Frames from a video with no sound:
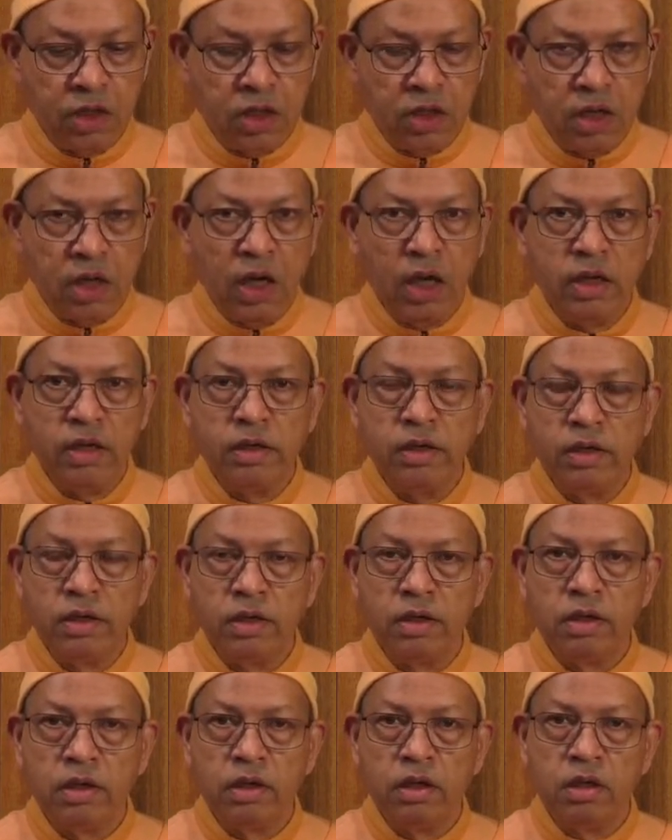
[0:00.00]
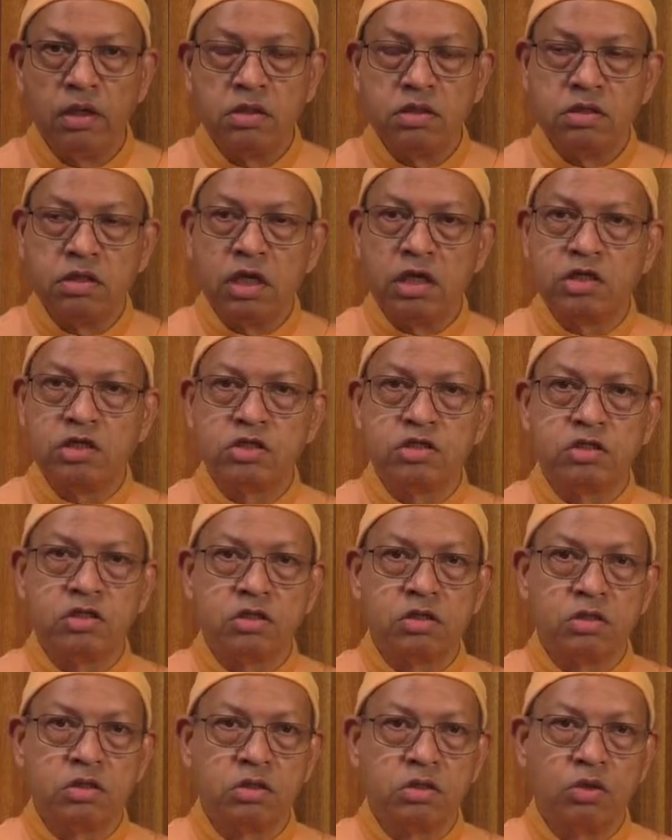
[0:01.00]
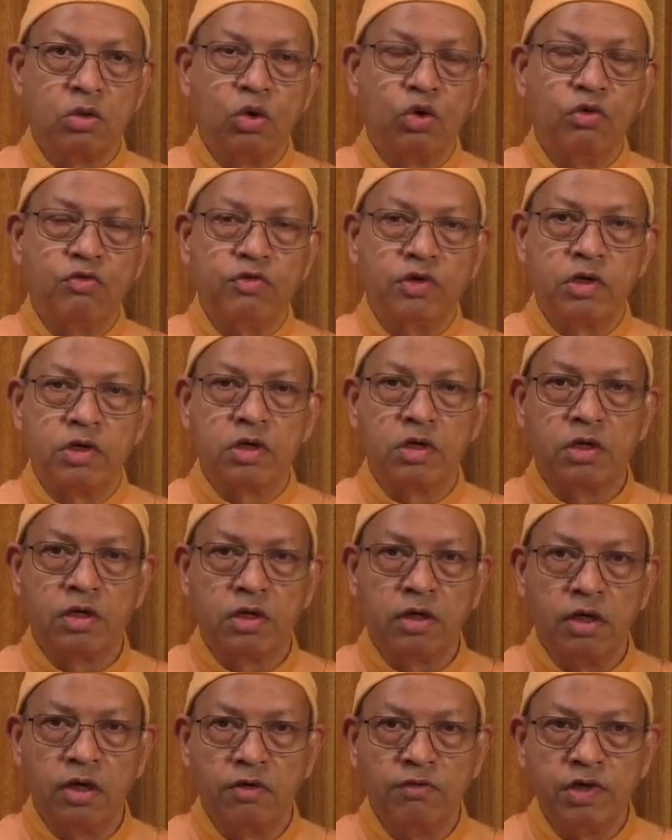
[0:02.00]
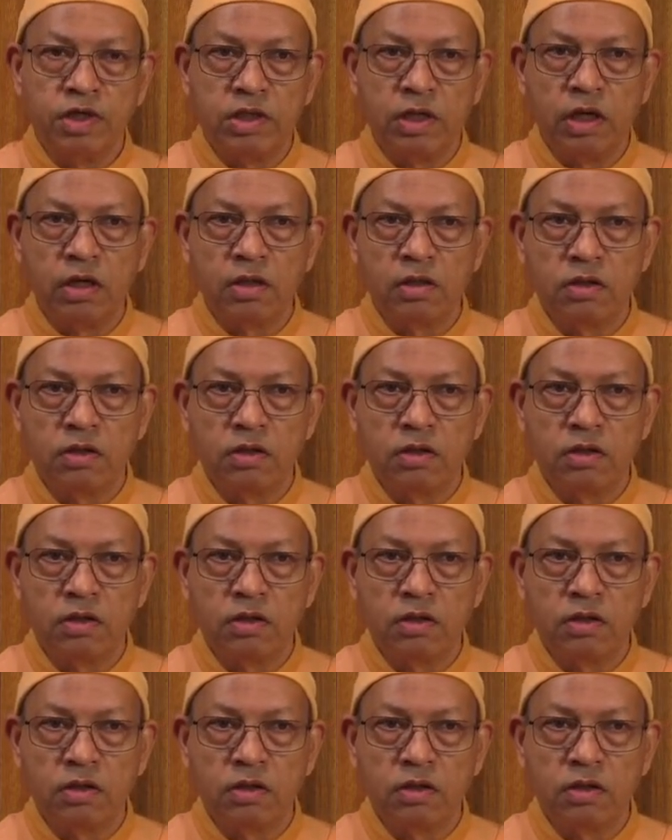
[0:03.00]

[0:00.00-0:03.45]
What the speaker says: And it takes over everything.